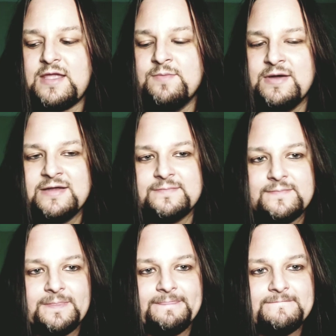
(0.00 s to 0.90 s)
But
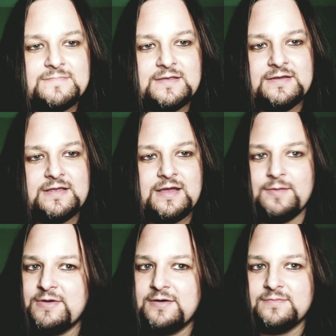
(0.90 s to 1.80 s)

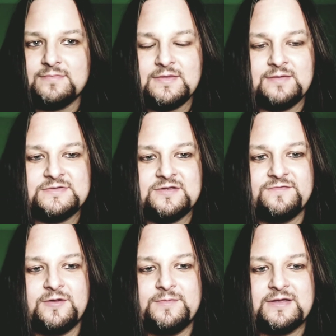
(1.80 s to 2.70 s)
I'm here. I'm still
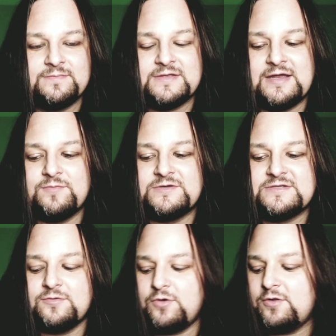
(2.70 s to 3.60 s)
filming and camera's
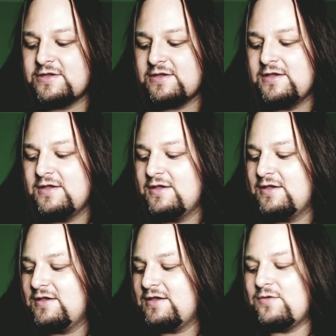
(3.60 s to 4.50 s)
still rolling.
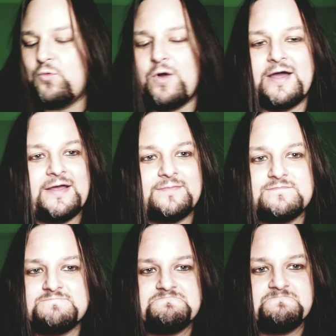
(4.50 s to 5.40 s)
Why?
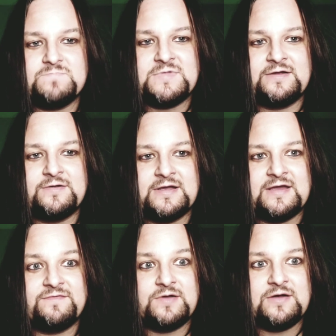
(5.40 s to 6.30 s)
I don't know. I got
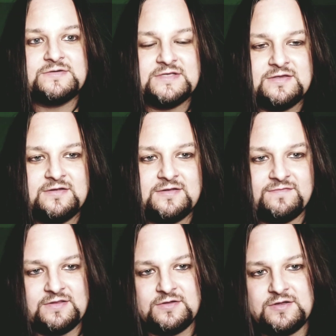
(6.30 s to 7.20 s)
a few hours to kill and I'm
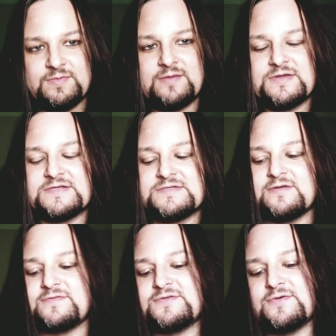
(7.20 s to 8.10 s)
feeling good about
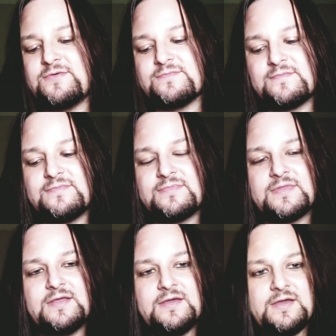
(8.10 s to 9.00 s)
myself. So,
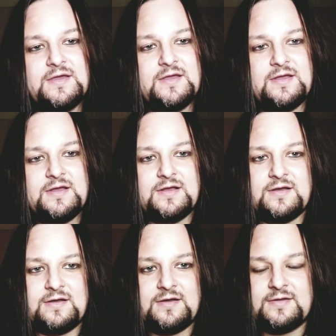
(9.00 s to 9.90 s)

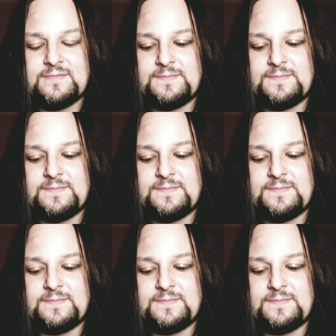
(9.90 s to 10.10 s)
uh,